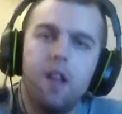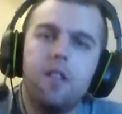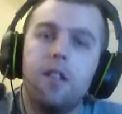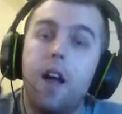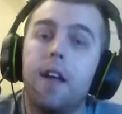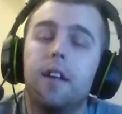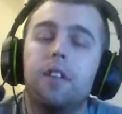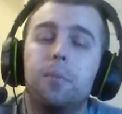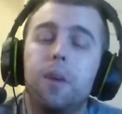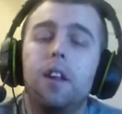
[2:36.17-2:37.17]
Hey,
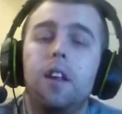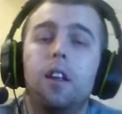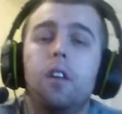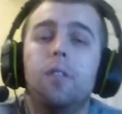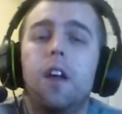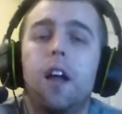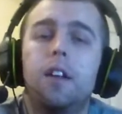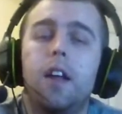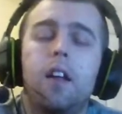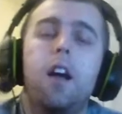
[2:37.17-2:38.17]
it's me, Lee Love United
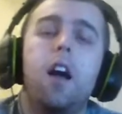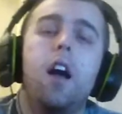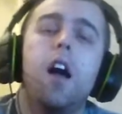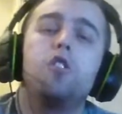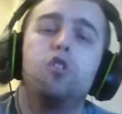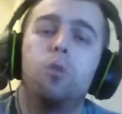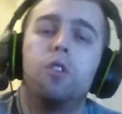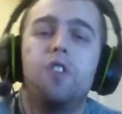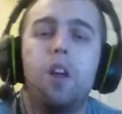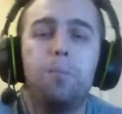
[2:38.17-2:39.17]
again. I just want
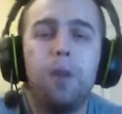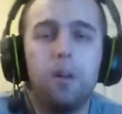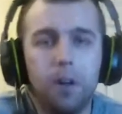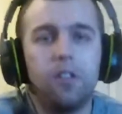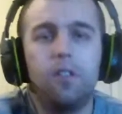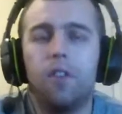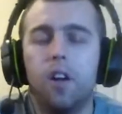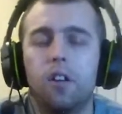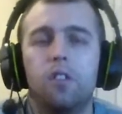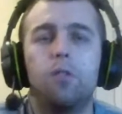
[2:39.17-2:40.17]
to say a big, massive
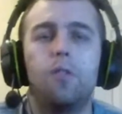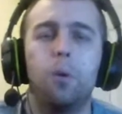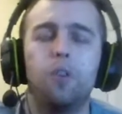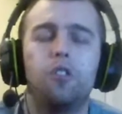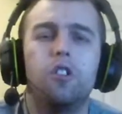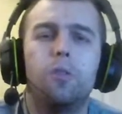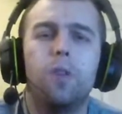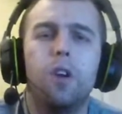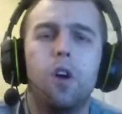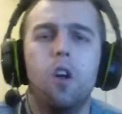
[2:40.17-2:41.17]
thanks for watching this
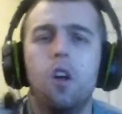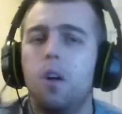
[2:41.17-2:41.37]
video.